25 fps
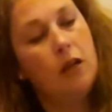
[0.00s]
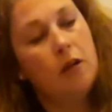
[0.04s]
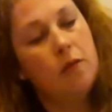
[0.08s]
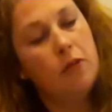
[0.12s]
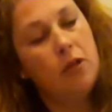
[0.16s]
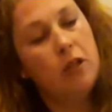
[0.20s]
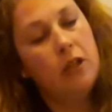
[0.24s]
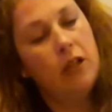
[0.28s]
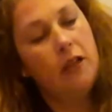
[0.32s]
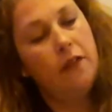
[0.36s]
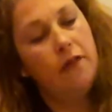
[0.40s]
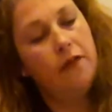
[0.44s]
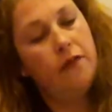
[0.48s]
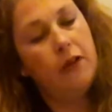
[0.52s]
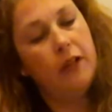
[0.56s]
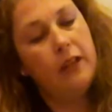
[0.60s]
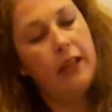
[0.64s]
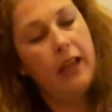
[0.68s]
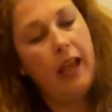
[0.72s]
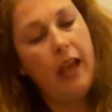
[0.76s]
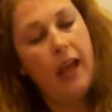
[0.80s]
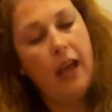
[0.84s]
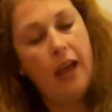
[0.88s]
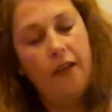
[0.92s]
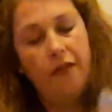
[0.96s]
I'm looking for
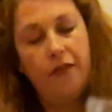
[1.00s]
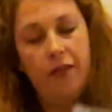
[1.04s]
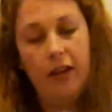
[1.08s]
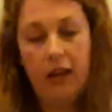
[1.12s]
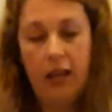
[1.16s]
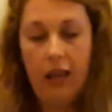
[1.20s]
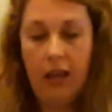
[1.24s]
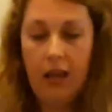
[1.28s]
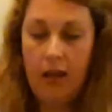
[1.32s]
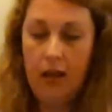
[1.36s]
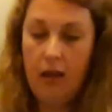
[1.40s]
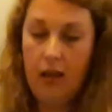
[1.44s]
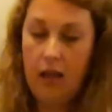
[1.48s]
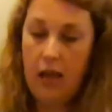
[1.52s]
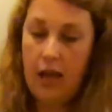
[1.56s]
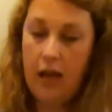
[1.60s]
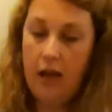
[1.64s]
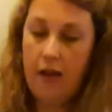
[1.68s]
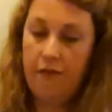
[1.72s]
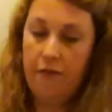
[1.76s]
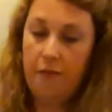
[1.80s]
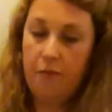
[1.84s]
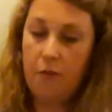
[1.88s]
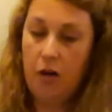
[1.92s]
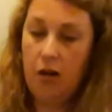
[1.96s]
the half and
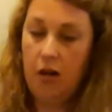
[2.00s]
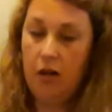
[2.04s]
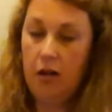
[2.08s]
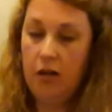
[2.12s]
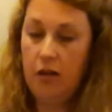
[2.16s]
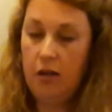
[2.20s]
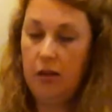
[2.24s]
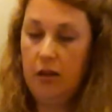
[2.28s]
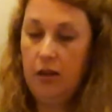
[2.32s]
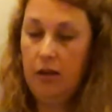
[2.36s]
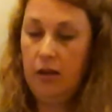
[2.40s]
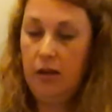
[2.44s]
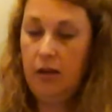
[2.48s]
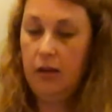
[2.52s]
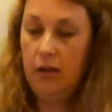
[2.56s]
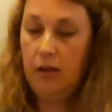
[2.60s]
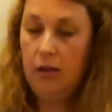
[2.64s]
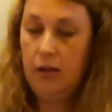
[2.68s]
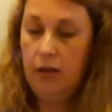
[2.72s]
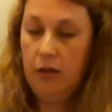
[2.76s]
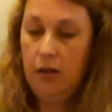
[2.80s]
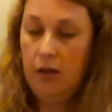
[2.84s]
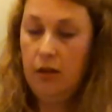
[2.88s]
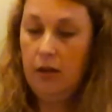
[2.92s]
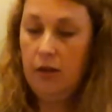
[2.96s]
half mark,
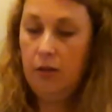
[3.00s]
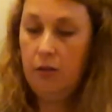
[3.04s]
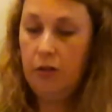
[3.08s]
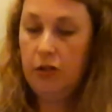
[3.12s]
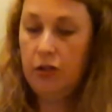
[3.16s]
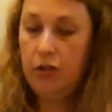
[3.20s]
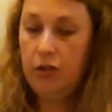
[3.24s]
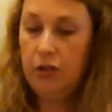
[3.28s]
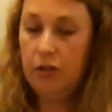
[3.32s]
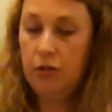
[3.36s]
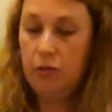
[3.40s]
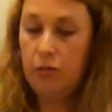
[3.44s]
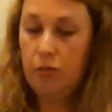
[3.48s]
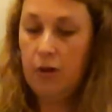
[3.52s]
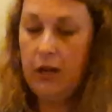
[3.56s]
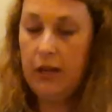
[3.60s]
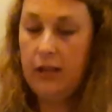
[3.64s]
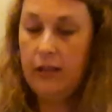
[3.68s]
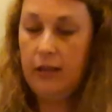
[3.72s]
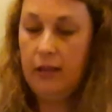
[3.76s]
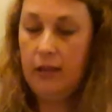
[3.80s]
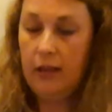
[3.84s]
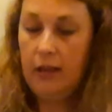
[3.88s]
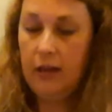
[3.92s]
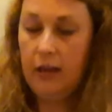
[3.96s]
which is
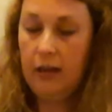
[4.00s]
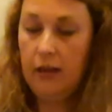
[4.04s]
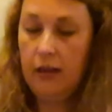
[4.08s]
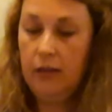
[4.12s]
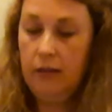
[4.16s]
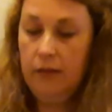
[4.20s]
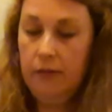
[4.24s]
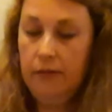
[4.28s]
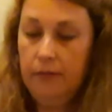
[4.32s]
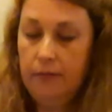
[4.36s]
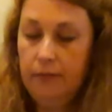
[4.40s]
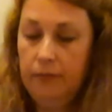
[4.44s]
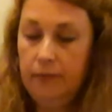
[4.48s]
right there.